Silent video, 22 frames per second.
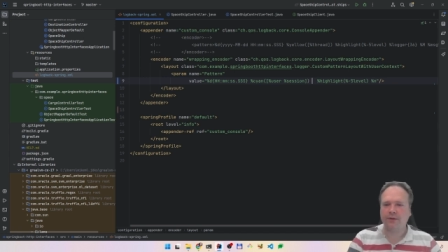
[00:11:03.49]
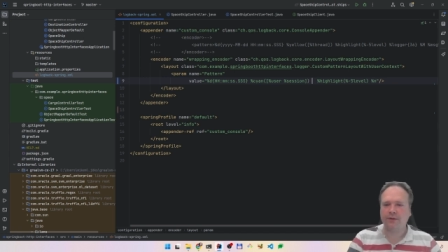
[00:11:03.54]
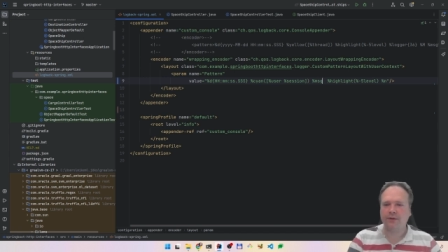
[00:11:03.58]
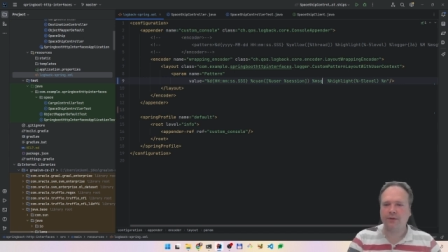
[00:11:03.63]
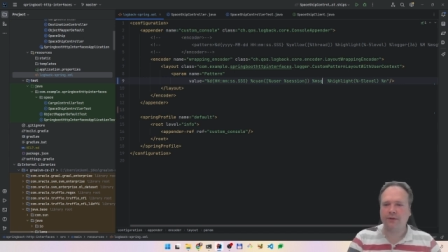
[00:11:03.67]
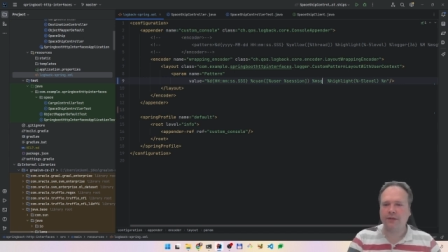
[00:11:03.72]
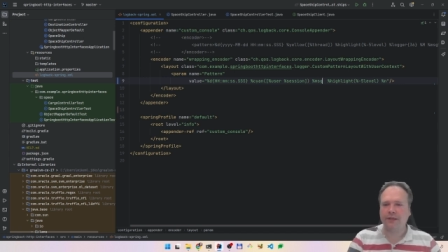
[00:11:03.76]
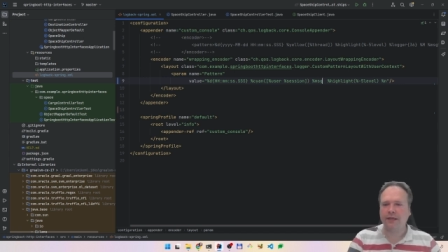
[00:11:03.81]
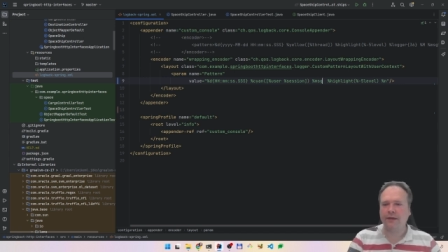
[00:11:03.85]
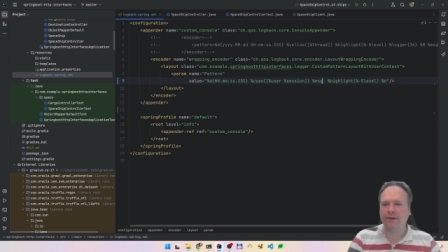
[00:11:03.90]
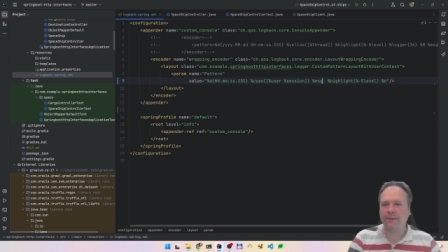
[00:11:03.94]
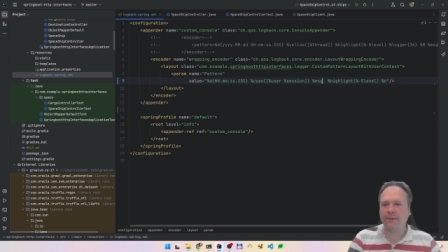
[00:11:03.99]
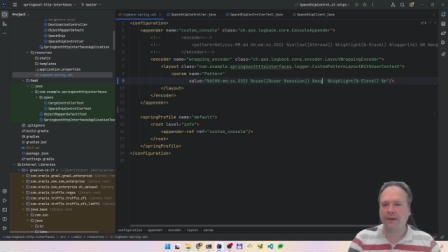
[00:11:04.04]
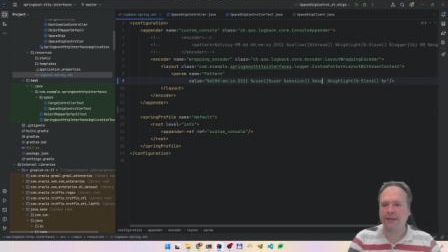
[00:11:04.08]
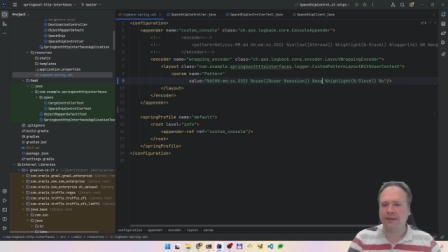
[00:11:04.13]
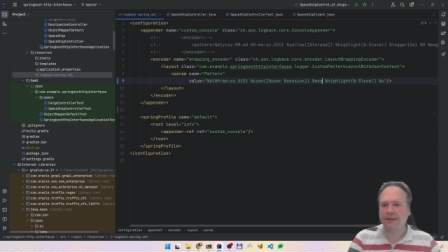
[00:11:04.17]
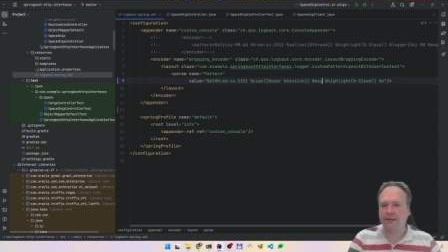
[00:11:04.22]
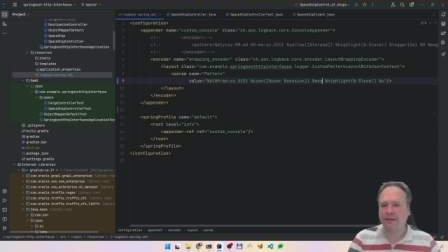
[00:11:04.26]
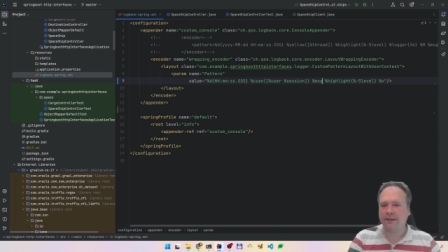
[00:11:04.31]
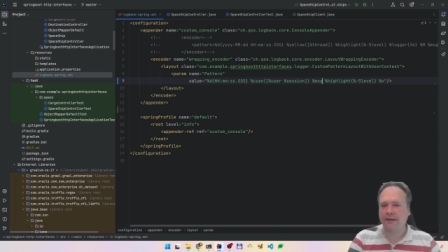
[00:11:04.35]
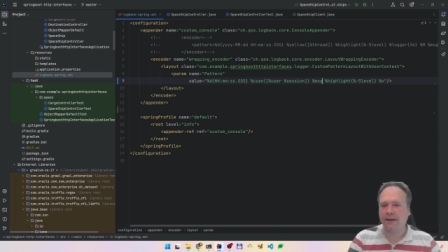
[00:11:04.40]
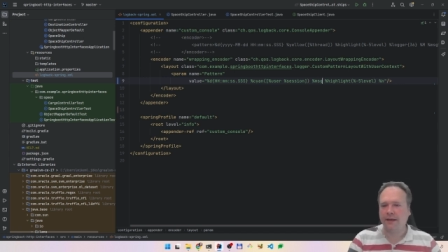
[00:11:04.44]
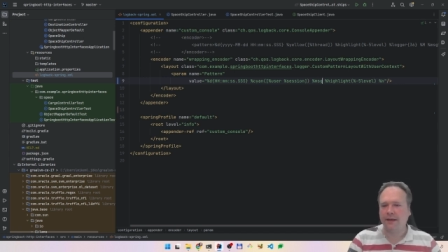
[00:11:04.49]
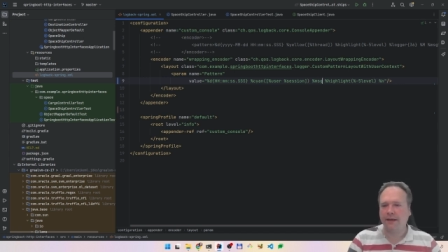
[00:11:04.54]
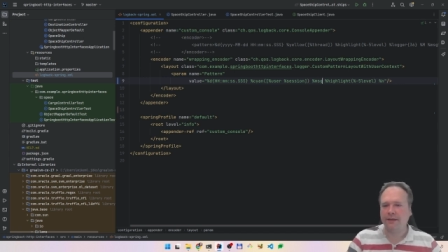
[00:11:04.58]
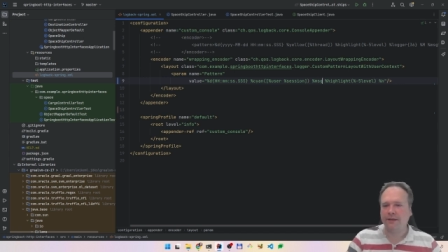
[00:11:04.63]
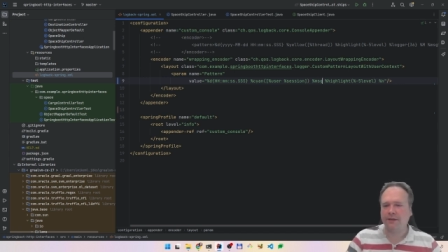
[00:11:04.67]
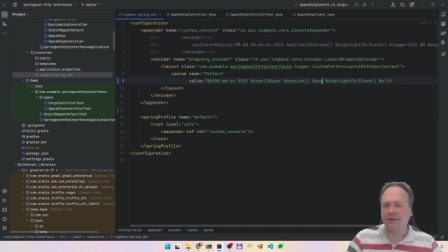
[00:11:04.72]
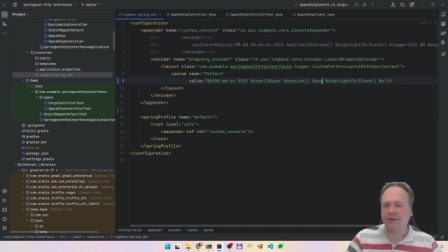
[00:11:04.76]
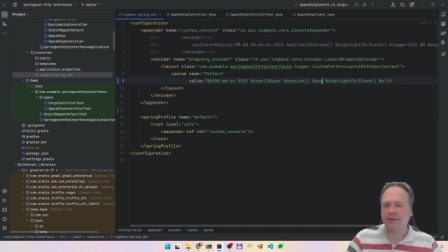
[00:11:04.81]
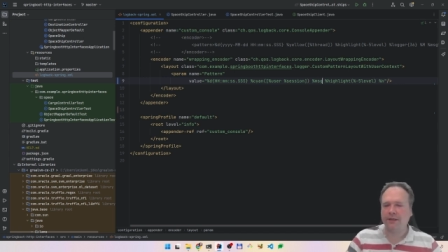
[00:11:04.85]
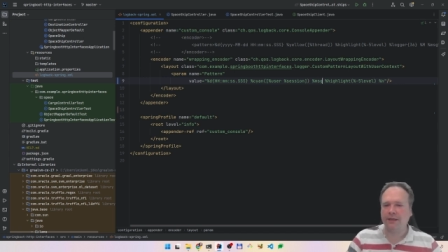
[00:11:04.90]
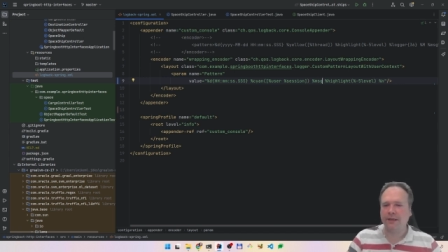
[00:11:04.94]
to see the message than
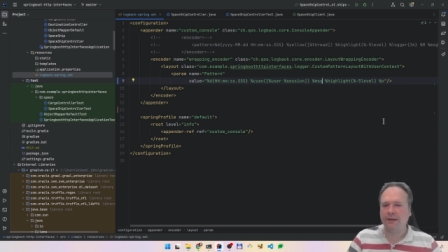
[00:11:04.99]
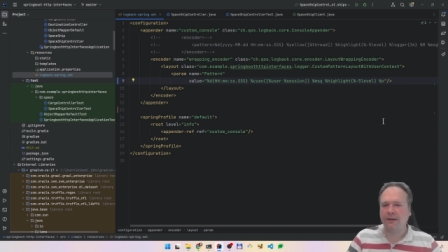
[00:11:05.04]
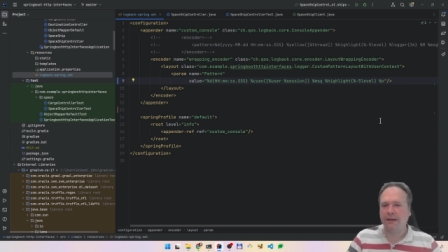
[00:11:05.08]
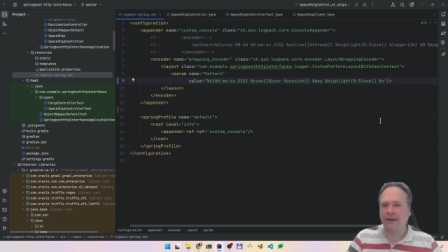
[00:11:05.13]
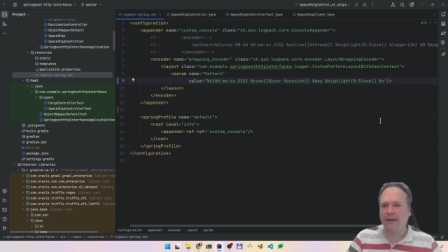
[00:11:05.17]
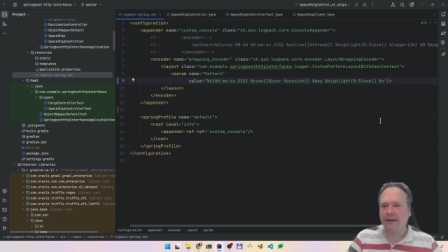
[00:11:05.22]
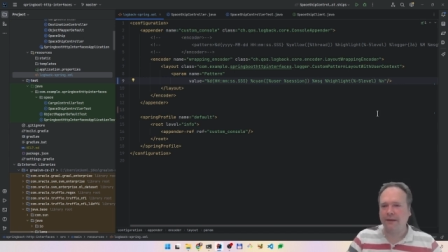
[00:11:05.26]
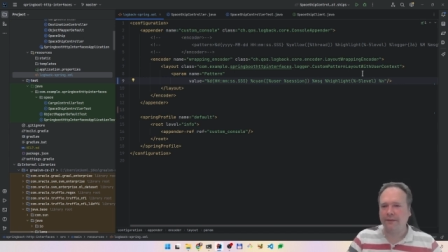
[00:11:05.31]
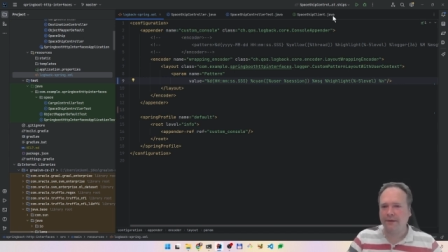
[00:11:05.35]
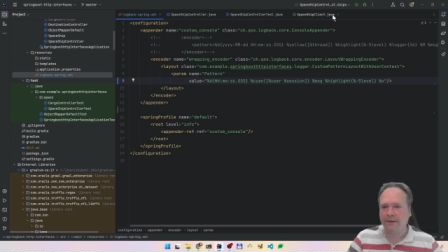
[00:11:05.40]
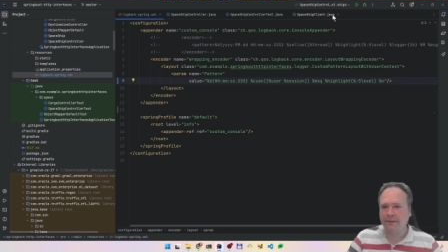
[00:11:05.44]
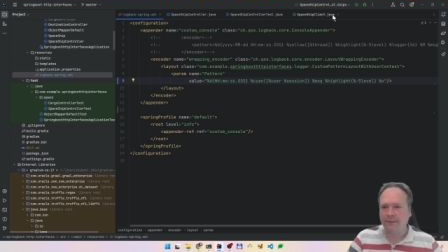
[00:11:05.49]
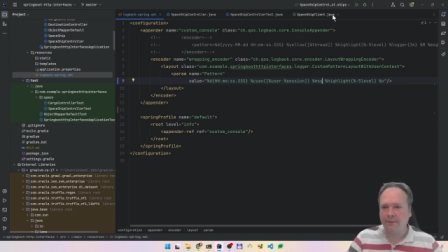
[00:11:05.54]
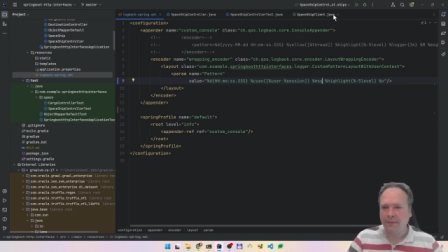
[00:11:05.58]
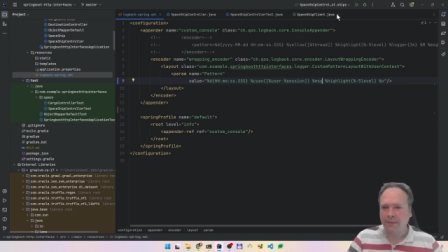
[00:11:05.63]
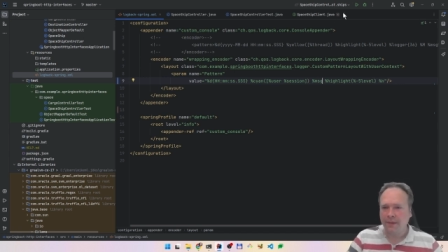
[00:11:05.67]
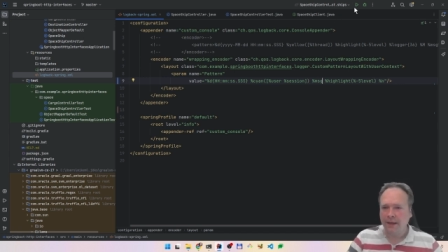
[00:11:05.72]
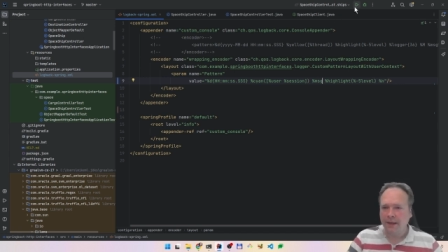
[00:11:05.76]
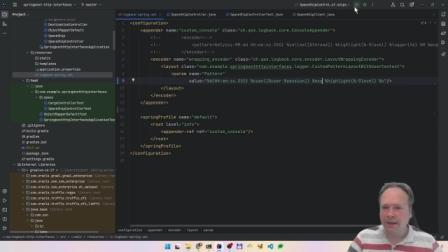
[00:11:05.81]
this to see the level